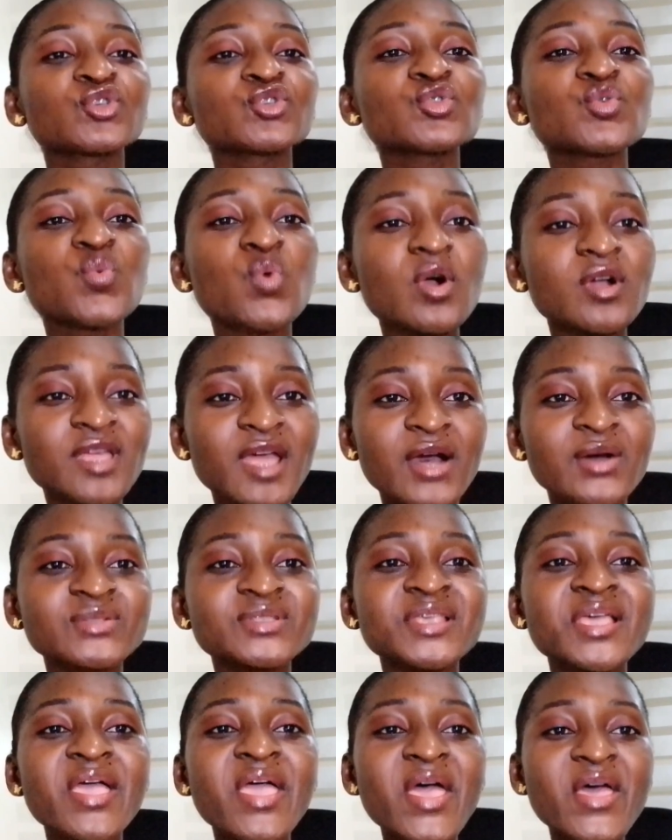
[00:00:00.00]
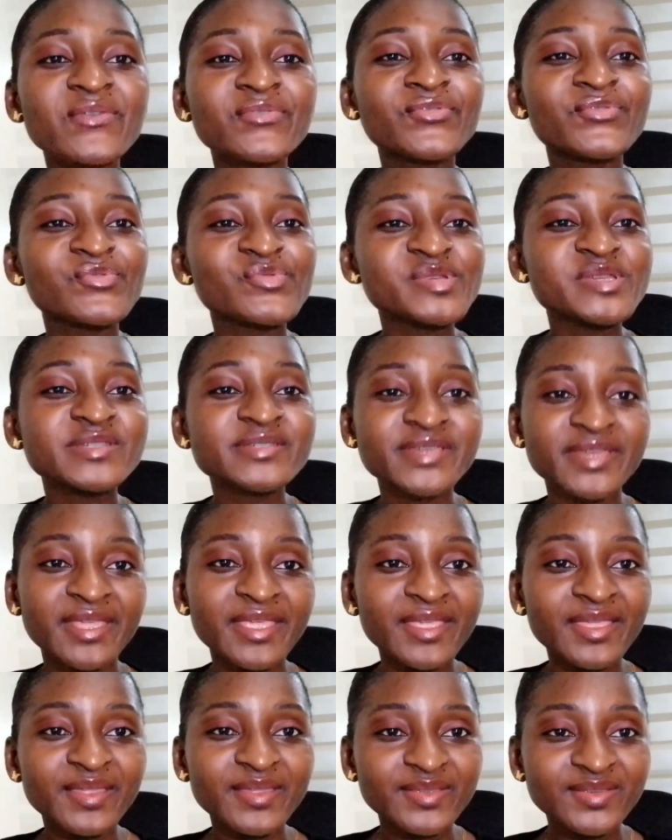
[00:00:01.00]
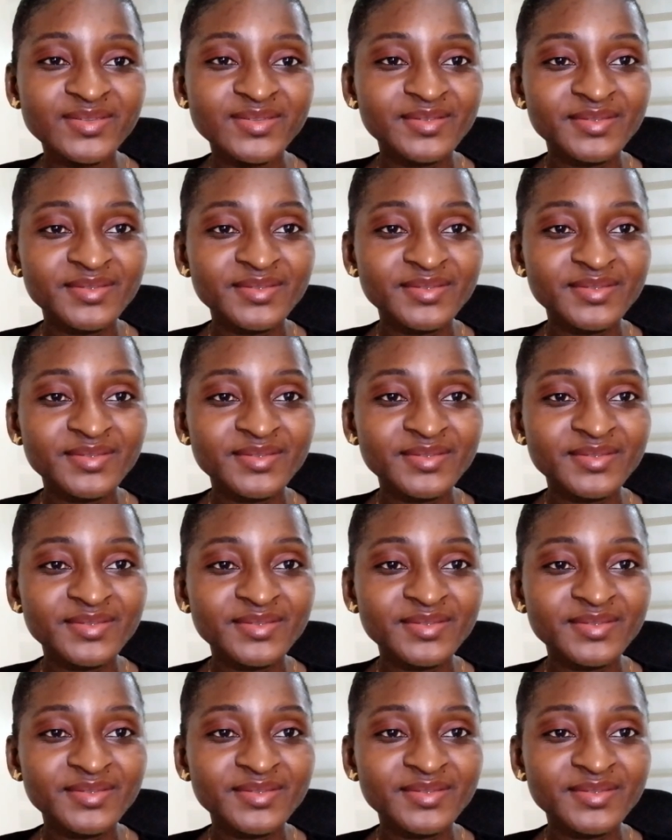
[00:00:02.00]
You work out every day.